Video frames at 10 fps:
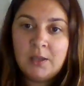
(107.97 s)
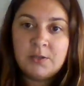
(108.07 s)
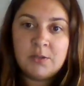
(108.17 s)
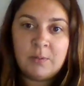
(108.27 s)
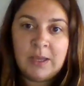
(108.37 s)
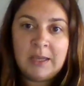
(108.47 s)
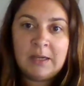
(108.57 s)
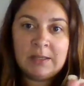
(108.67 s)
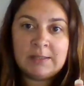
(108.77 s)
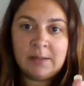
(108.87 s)
So
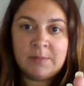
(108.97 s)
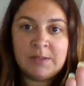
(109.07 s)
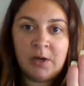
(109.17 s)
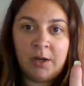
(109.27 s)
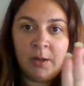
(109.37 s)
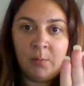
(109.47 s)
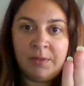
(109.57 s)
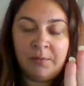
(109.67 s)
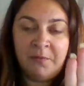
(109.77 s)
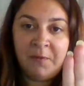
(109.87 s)
guidance, I'm starting with
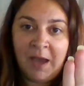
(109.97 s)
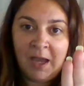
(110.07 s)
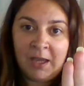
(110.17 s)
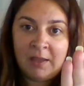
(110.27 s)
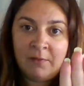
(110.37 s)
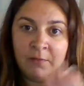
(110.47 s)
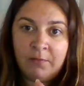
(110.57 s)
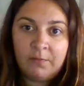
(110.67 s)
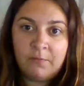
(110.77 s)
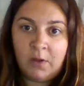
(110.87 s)
a 5
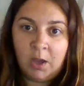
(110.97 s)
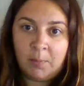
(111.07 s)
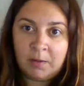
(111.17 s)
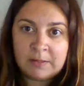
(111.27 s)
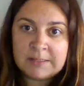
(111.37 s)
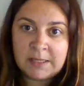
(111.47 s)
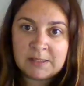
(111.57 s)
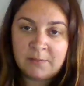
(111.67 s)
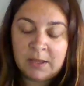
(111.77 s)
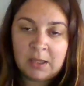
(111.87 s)
on my
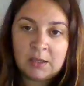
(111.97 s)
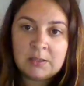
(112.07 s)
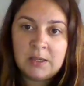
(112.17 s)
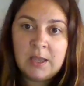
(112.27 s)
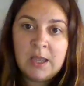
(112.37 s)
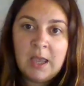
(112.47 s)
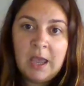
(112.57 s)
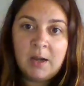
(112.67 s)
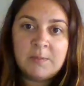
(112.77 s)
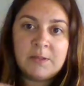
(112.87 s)
recessive hand,
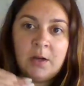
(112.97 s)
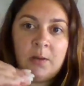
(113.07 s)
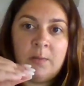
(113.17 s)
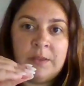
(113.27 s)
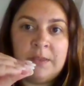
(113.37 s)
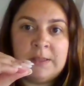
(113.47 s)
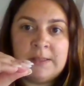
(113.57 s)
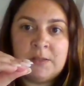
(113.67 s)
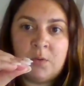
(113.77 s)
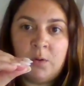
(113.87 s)
and I'm starting with, this
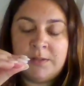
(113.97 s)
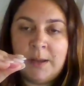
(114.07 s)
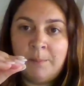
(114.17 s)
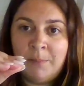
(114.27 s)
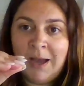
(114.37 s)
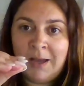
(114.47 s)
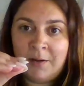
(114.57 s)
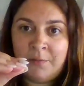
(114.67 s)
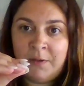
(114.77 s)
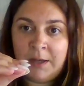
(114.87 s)
is called a
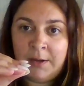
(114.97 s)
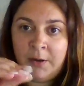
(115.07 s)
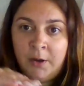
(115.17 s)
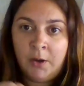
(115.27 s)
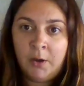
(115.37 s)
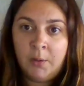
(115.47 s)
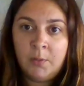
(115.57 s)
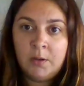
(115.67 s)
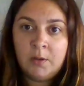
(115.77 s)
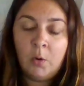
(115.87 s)
modified O,
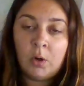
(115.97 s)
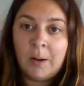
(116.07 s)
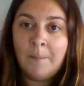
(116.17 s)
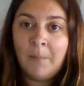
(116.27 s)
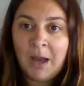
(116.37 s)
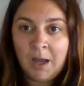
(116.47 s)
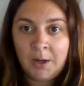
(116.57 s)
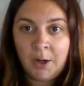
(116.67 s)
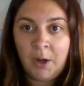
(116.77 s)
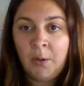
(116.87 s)
or a
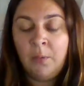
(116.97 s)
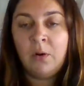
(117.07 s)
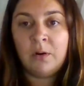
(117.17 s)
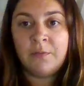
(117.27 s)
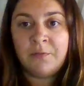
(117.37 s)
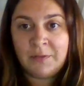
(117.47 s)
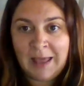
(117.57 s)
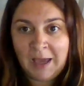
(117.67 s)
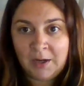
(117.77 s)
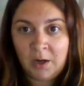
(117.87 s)
motto, or a
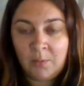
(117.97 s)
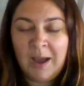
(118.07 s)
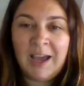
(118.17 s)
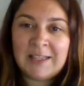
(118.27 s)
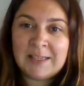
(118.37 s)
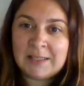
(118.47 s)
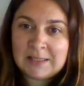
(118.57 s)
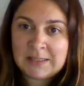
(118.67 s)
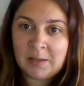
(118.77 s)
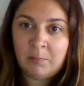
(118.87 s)
flat O. I tend
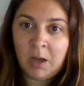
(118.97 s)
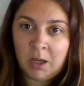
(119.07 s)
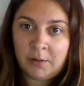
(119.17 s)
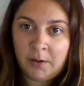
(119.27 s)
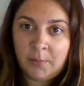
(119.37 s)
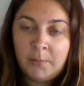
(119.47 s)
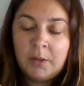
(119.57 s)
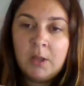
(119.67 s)
to say motto.